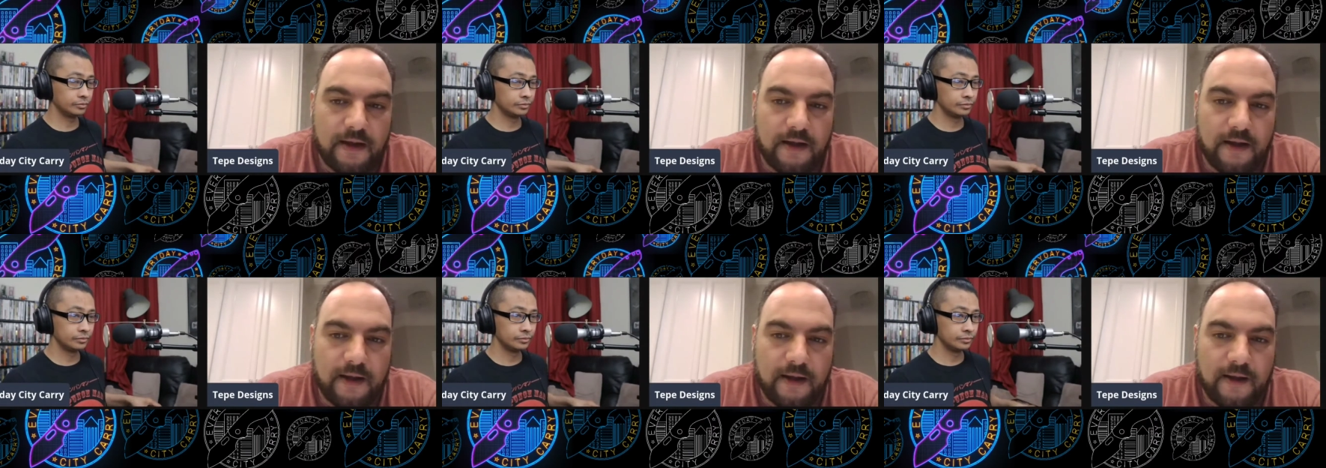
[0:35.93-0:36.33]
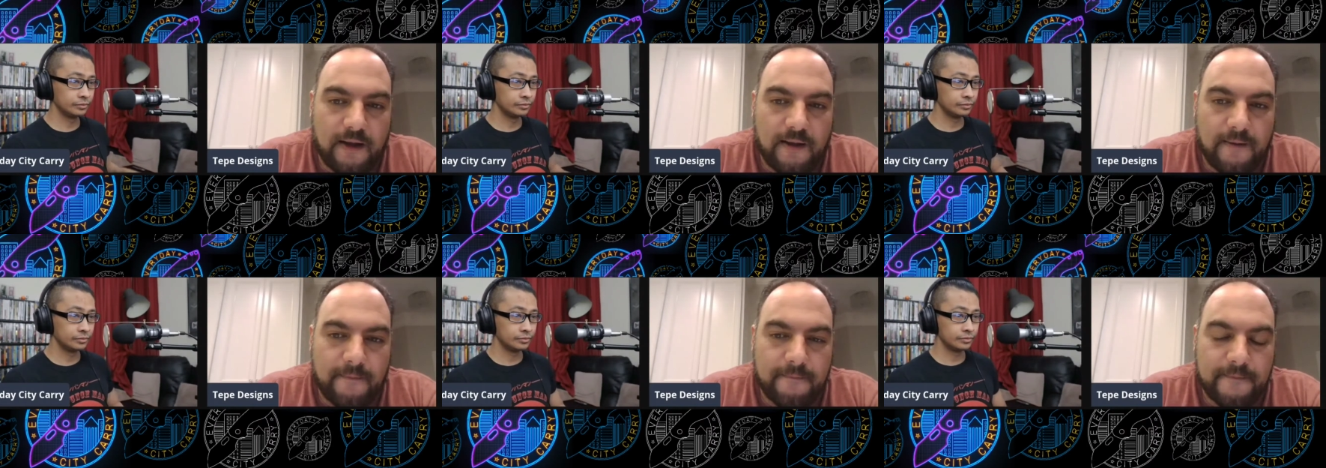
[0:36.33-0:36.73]

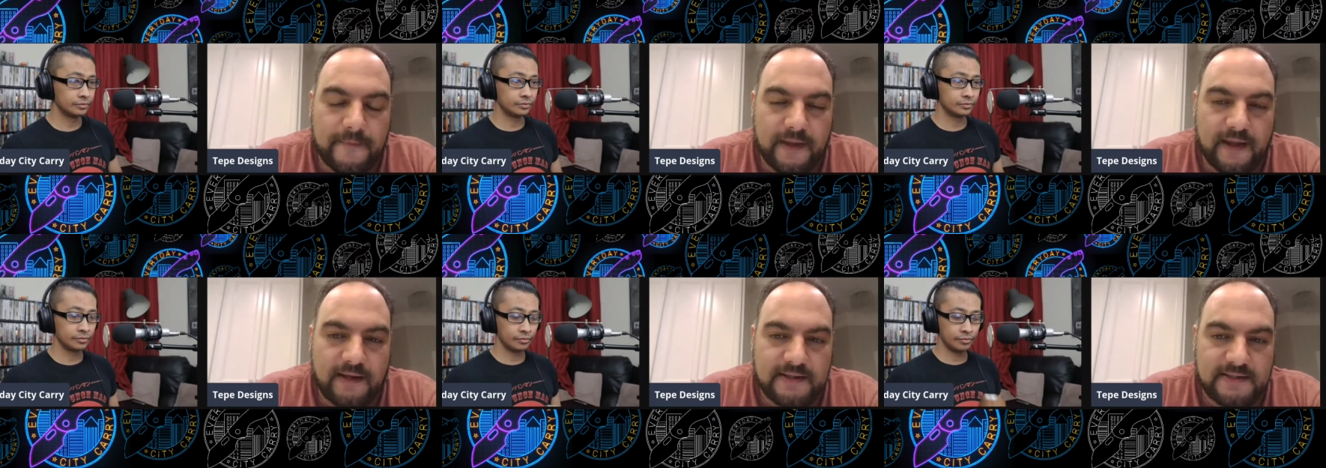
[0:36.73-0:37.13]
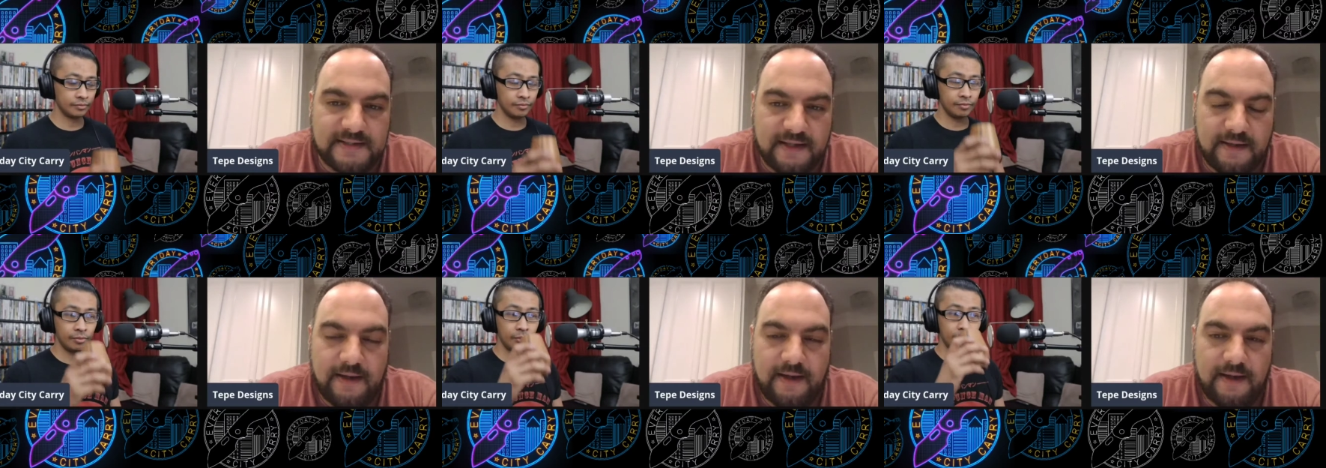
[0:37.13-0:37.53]
Speaker 1: Um, and he
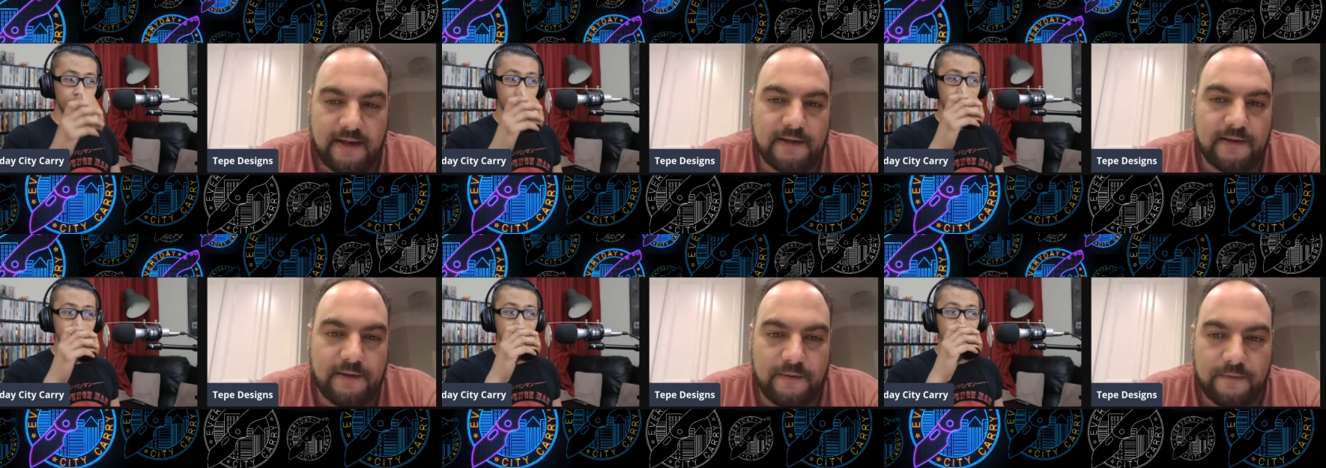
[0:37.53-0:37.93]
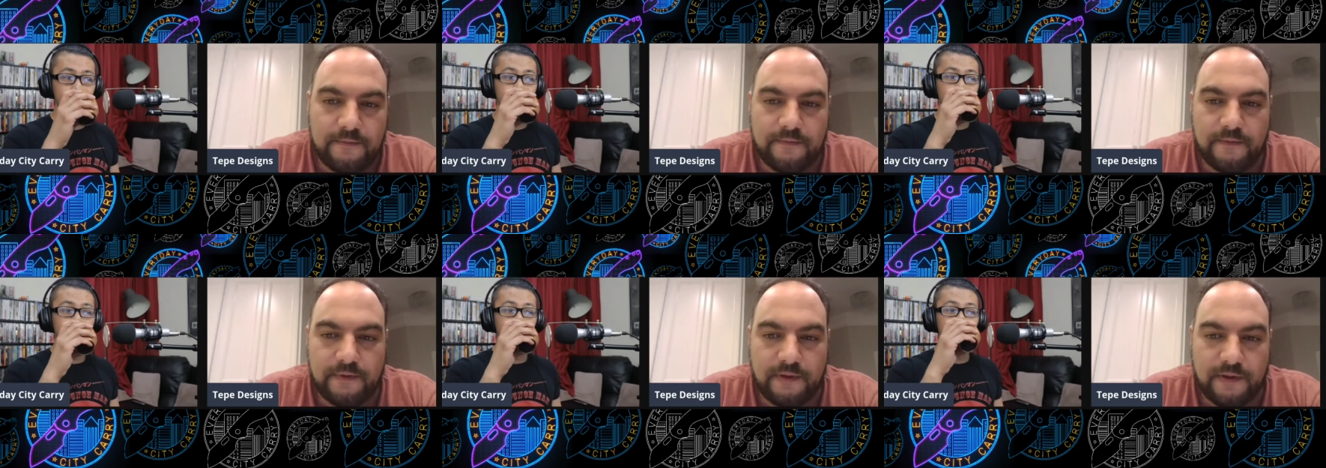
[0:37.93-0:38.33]
said, hey, you know,
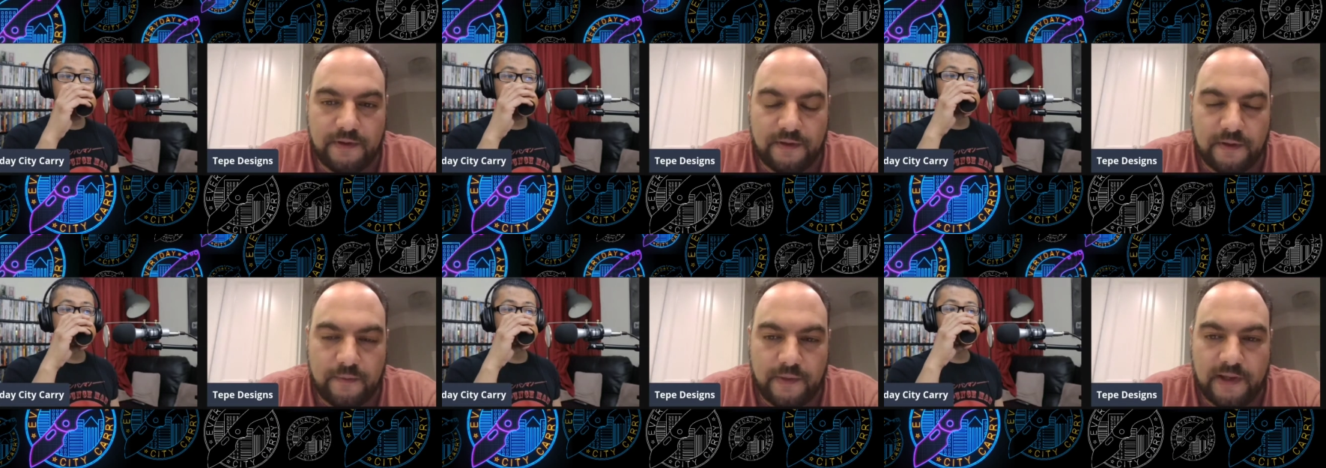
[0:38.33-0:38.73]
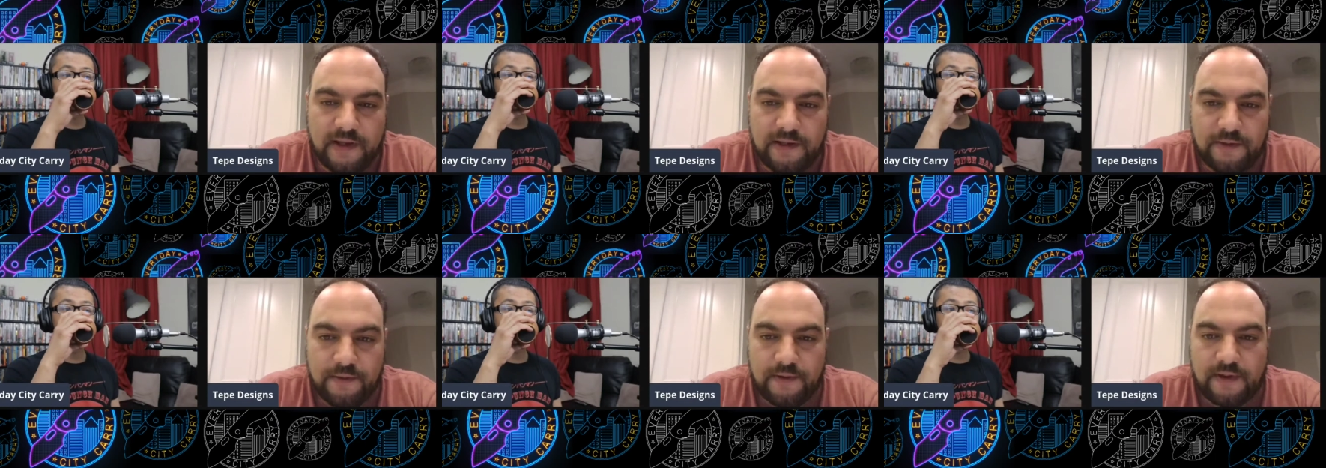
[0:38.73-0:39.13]
you think we
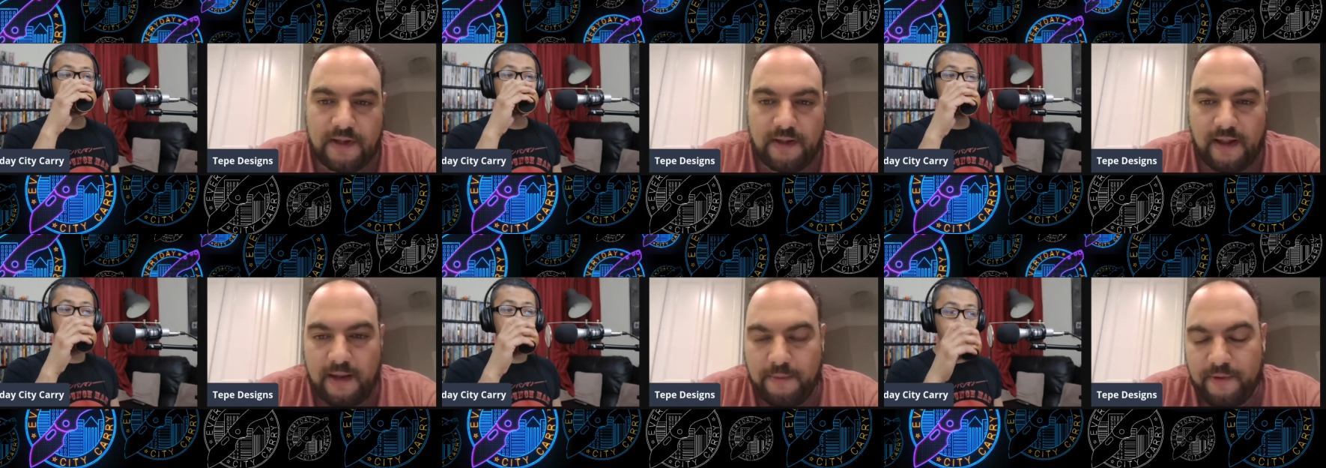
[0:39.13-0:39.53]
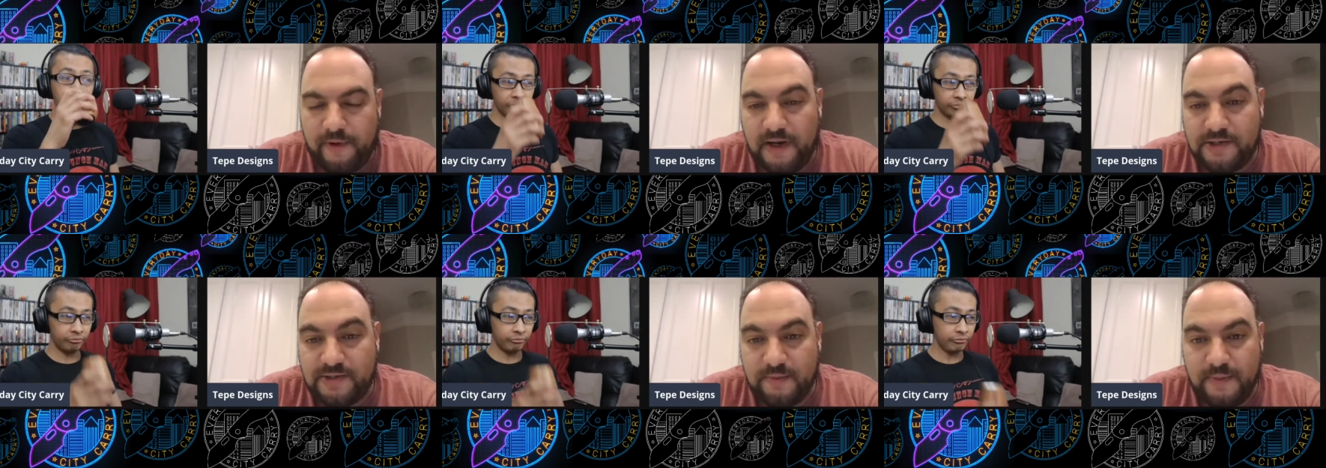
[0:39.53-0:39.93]
can do a
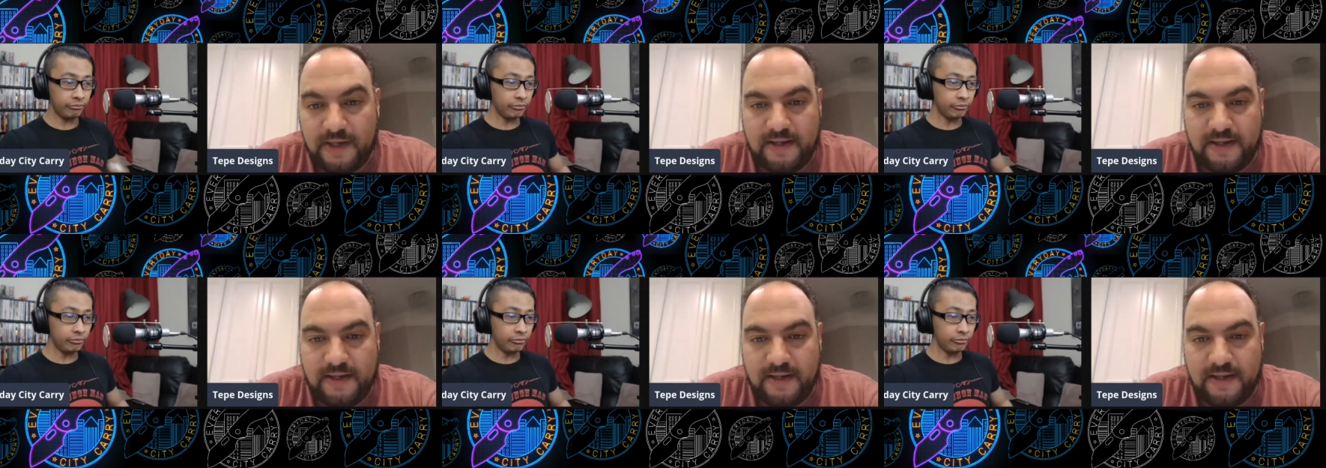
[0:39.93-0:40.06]
collaboration?